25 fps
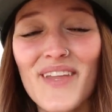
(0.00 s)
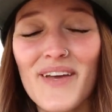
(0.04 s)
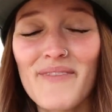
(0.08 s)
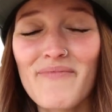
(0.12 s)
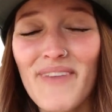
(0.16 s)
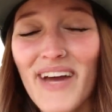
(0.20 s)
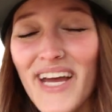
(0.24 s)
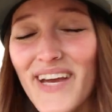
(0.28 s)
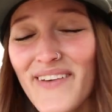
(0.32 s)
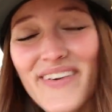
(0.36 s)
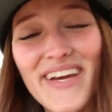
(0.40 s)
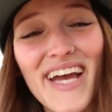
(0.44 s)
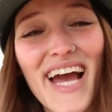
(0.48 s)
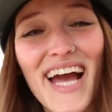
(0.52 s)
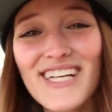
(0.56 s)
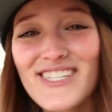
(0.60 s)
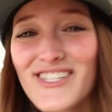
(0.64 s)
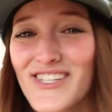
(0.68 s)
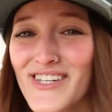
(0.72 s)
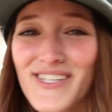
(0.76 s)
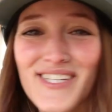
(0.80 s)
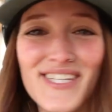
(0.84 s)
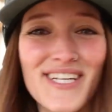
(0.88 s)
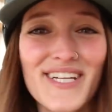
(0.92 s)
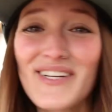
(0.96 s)
Maybe I
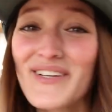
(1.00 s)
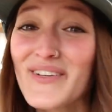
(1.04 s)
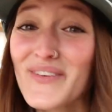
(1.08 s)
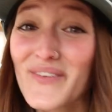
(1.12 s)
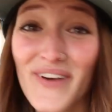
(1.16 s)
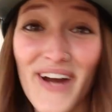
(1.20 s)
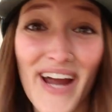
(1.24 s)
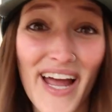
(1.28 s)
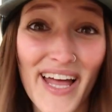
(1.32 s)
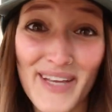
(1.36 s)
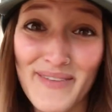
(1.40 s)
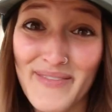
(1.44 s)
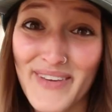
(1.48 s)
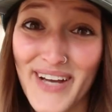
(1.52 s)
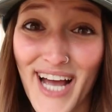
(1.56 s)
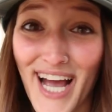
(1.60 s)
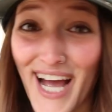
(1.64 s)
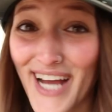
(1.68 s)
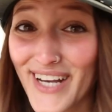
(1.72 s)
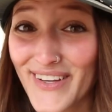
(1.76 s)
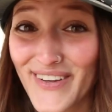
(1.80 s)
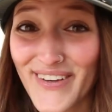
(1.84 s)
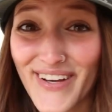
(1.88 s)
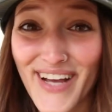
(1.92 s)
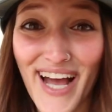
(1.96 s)
just needed to rally
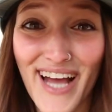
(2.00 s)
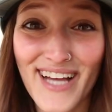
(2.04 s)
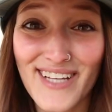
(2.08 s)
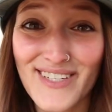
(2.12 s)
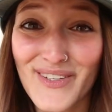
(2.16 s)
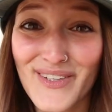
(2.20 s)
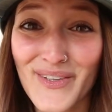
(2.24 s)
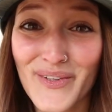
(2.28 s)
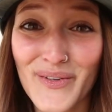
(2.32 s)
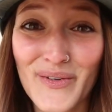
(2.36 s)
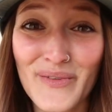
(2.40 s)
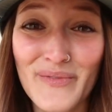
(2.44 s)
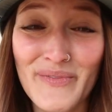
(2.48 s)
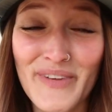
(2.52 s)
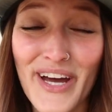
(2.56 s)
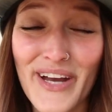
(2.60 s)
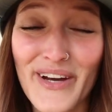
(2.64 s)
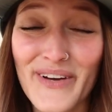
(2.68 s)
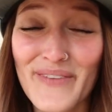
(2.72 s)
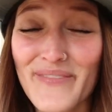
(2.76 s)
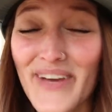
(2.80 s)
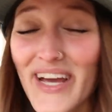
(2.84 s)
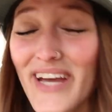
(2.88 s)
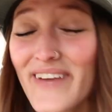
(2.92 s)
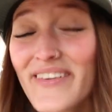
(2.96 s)
behind you guys a little
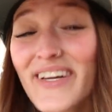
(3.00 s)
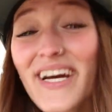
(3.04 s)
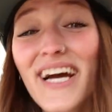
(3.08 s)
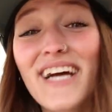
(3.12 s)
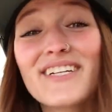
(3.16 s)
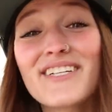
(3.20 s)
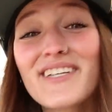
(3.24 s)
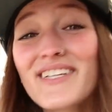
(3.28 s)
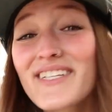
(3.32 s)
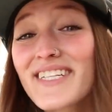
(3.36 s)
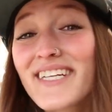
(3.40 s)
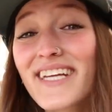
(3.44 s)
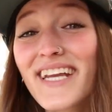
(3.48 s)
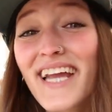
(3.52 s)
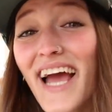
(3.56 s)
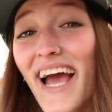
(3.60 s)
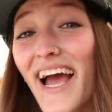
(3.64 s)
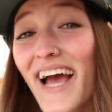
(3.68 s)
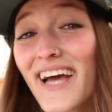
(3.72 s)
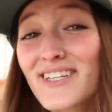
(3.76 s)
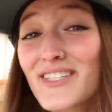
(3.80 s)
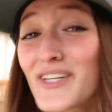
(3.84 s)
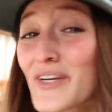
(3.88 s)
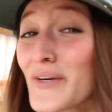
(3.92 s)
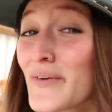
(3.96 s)
better. Maybe I just need to
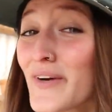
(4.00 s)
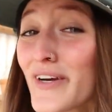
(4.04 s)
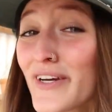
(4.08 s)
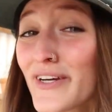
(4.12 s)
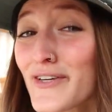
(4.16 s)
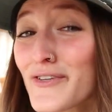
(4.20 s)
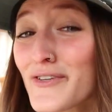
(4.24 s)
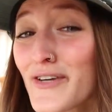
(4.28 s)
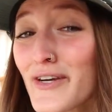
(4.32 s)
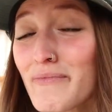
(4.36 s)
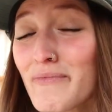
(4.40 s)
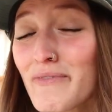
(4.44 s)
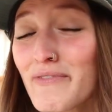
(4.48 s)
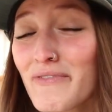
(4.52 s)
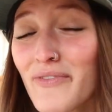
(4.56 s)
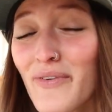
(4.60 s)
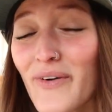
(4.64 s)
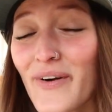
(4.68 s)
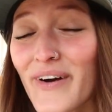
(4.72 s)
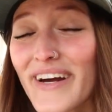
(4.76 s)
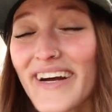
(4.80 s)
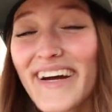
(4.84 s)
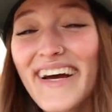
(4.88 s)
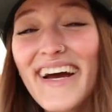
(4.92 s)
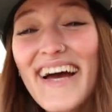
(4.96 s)
ask you what you're dreaming
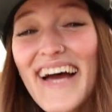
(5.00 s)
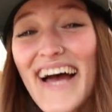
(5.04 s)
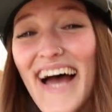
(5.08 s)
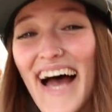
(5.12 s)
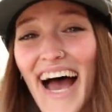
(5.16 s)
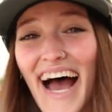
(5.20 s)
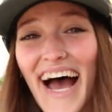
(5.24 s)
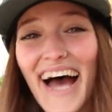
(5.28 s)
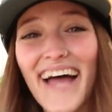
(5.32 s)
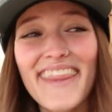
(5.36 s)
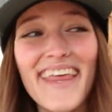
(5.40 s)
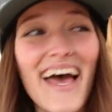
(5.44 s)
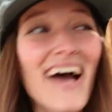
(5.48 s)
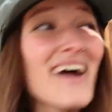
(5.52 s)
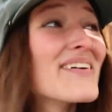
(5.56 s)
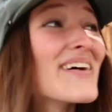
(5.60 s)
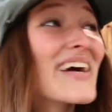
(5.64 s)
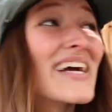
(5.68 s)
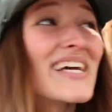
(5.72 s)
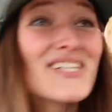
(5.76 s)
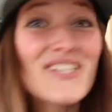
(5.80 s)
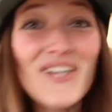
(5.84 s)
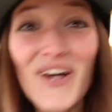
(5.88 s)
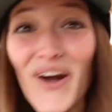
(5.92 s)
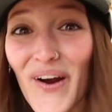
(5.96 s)
for. Uh, that
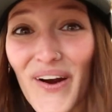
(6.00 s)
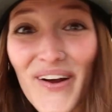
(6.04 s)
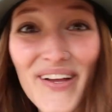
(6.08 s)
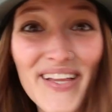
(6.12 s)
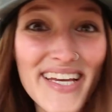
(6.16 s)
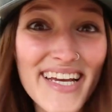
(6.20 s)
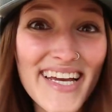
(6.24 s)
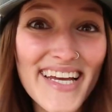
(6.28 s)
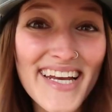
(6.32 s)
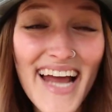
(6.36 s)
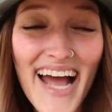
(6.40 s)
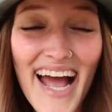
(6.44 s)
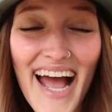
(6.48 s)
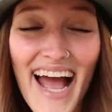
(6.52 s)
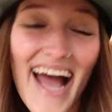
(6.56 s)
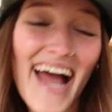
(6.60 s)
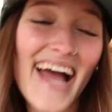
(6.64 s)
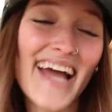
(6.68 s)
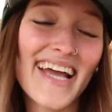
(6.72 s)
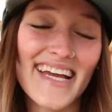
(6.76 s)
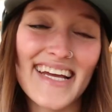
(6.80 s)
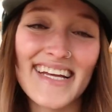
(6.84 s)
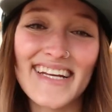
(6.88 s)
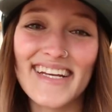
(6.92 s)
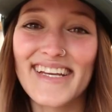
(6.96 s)
way Charlie and
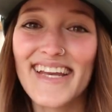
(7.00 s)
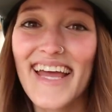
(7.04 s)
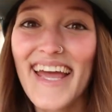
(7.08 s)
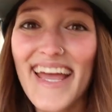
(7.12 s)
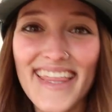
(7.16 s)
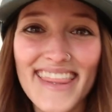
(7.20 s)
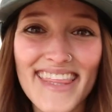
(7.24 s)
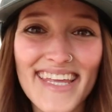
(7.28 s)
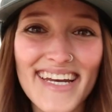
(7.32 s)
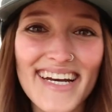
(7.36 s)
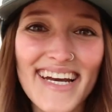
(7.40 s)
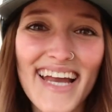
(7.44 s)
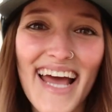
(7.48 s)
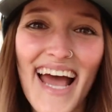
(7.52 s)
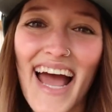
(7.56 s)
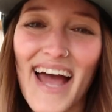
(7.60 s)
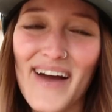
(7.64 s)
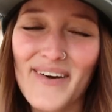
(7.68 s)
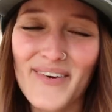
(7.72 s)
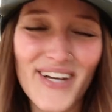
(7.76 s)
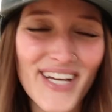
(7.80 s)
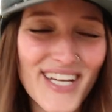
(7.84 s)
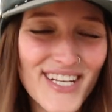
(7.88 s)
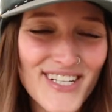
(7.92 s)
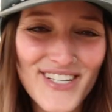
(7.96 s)
I and Nathan and
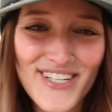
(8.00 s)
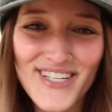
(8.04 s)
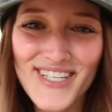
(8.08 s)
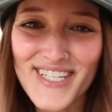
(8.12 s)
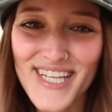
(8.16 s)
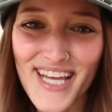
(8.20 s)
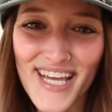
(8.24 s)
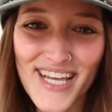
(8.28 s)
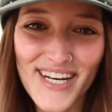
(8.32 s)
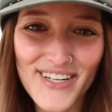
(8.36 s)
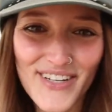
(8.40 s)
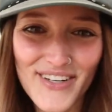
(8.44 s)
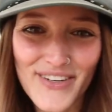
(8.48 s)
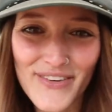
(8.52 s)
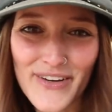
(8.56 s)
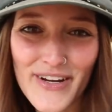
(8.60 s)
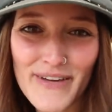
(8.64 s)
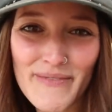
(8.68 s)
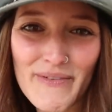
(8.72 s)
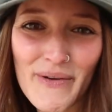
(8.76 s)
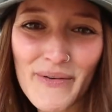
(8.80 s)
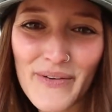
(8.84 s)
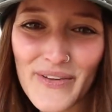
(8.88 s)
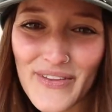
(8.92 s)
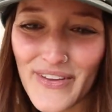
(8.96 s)
I, we can just stay in an
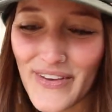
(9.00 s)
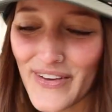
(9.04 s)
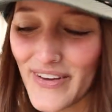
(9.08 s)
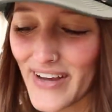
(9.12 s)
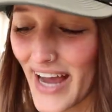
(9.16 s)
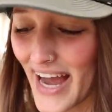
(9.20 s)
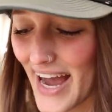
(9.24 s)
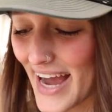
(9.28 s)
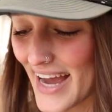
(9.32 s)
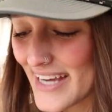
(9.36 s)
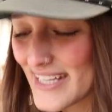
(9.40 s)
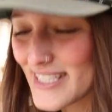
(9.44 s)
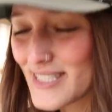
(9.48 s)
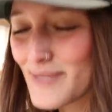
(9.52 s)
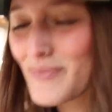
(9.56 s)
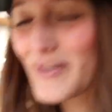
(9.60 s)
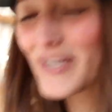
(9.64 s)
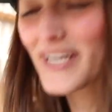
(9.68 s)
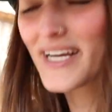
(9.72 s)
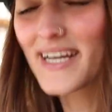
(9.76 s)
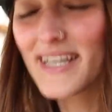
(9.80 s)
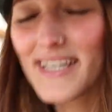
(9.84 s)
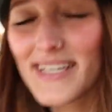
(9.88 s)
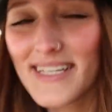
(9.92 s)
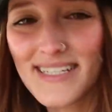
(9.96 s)
agreement with you guys
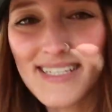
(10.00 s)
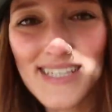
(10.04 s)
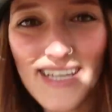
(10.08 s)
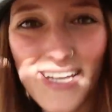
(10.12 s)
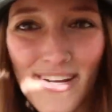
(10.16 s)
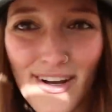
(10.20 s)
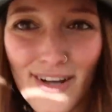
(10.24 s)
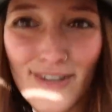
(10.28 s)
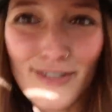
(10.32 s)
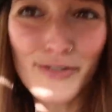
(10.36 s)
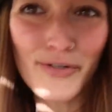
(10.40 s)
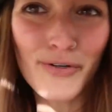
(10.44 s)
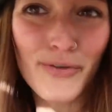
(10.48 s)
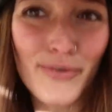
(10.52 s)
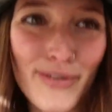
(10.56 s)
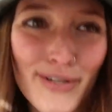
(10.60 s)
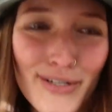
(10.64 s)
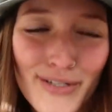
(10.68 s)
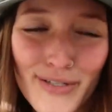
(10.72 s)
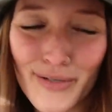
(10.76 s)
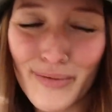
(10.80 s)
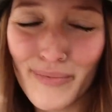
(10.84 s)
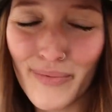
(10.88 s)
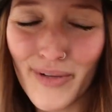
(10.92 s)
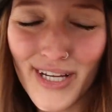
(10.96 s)
because y'all truly
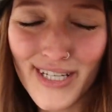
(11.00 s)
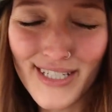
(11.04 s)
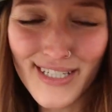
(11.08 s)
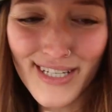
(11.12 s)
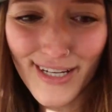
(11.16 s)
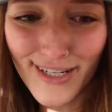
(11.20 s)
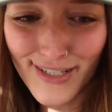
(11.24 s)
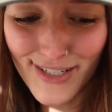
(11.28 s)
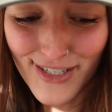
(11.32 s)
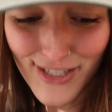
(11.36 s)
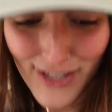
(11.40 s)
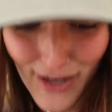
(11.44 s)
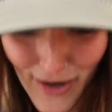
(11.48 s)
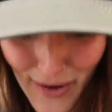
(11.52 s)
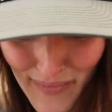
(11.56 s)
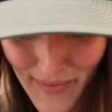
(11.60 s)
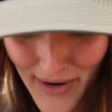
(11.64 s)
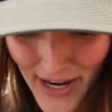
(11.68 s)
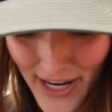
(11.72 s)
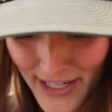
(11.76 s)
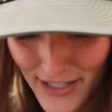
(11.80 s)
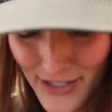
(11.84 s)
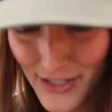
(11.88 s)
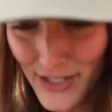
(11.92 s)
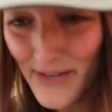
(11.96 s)
do bless us so
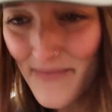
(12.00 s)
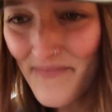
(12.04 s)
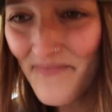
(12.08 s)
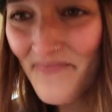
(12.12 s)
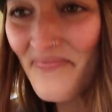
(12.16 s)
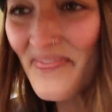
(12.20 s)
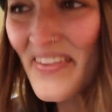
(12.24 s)
much.